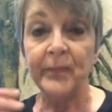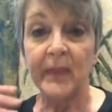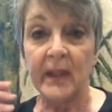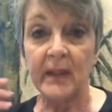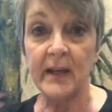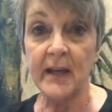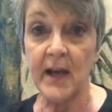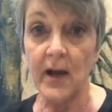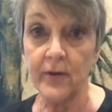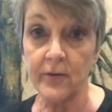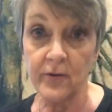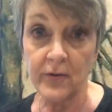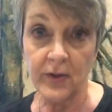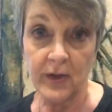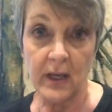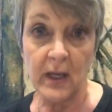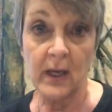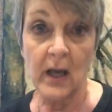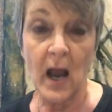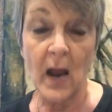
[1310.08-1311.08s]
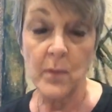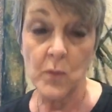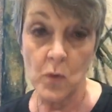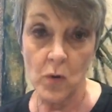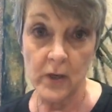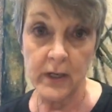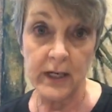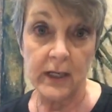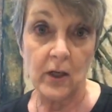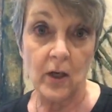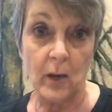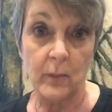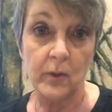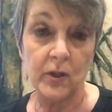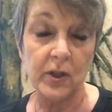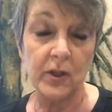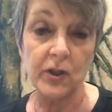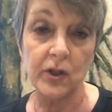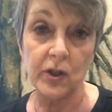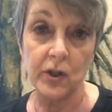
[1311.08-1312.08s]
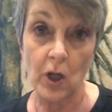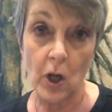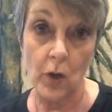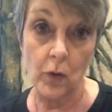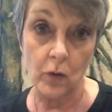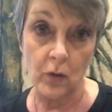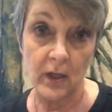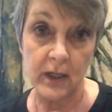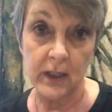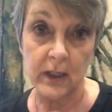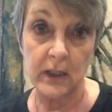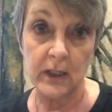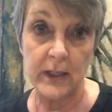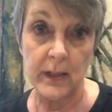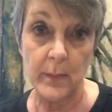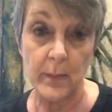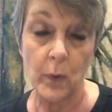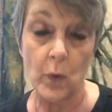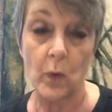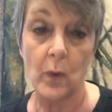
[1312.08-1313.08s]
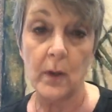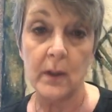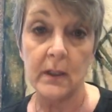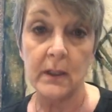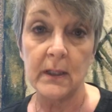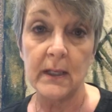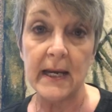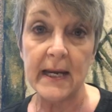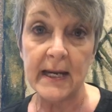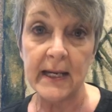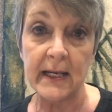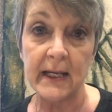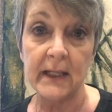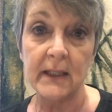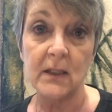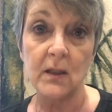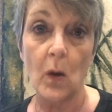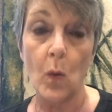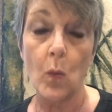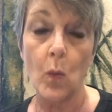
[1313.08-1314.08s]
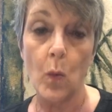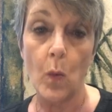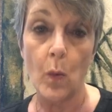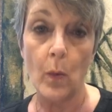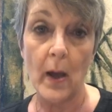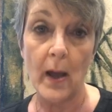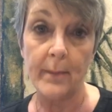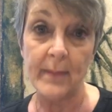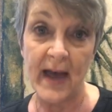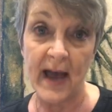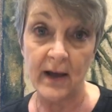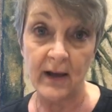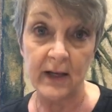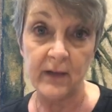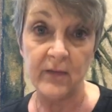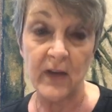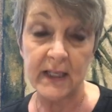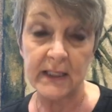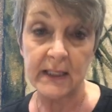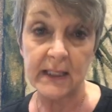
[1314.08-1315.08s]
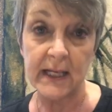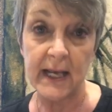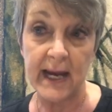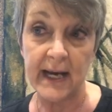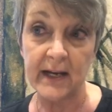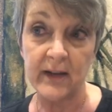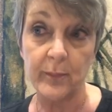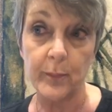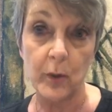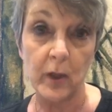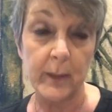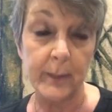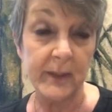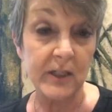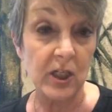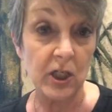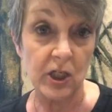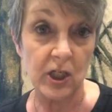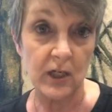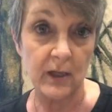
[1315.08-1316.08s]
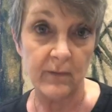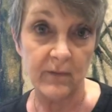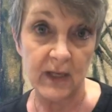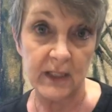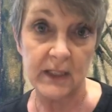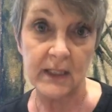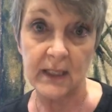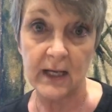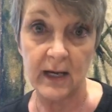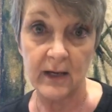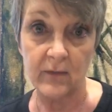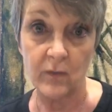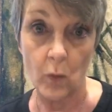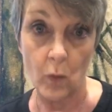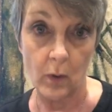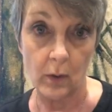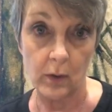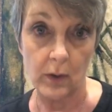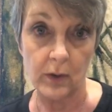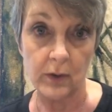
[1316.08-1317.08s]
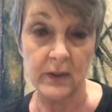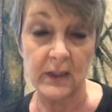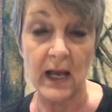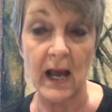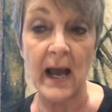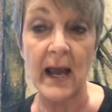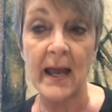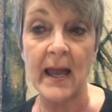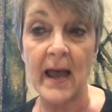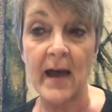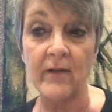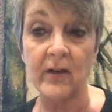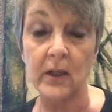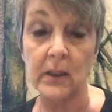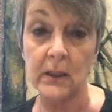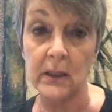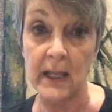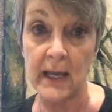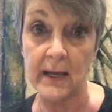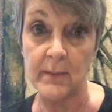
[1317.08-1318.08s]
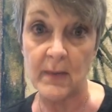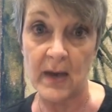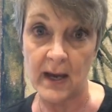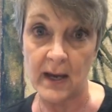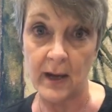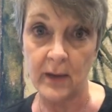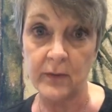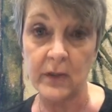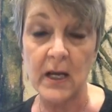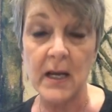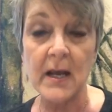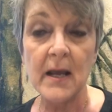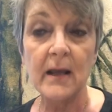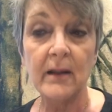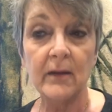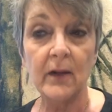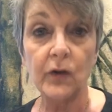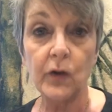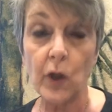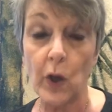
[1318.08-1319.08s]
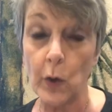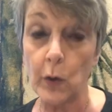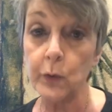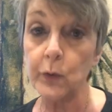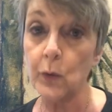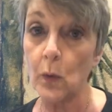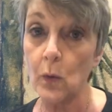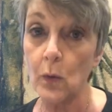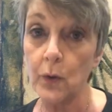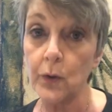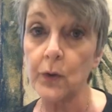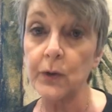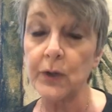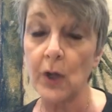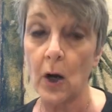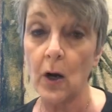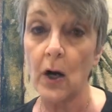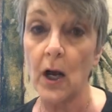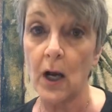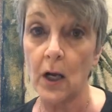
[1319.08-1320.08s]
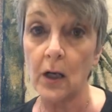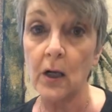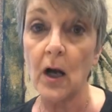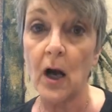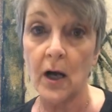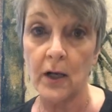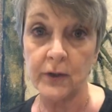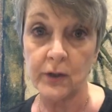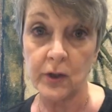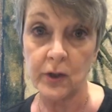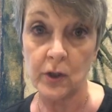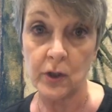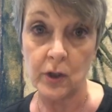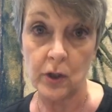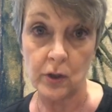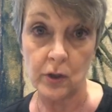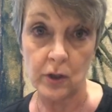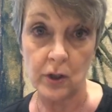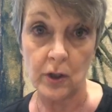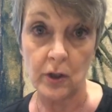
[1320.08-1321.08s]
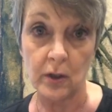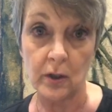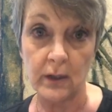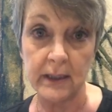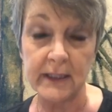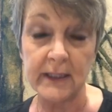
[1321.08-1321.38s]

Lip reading: The other thing I'm working on, which is so critically important, is about pre-petition investigative orders. I have a claim out that those orders are unconstitutional.